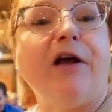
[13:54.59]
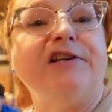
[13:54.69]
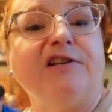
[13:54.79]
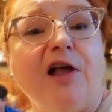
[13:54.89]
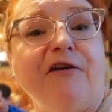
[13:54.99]

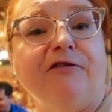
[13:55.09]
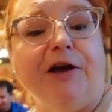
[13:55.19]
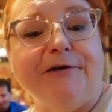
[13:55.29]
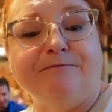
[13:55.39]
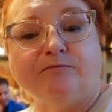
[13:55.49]
It's
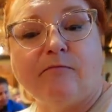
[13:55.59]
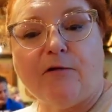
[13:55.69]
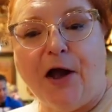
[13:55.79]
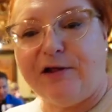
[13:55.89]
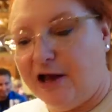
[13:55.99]
lovely.
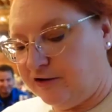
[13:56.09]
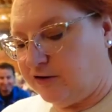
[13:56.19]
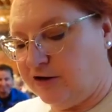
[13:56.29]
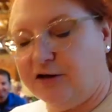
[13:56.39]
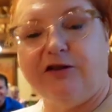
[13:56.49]
I like
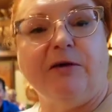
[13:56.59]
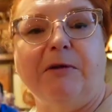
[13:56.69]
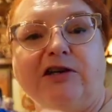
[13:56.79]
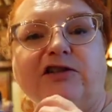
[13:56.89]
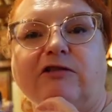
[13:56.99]
the
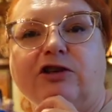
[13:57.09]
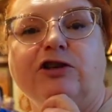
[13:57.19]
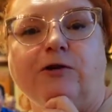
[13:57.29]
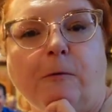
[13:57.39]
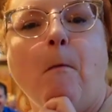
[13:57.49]
mix of the two.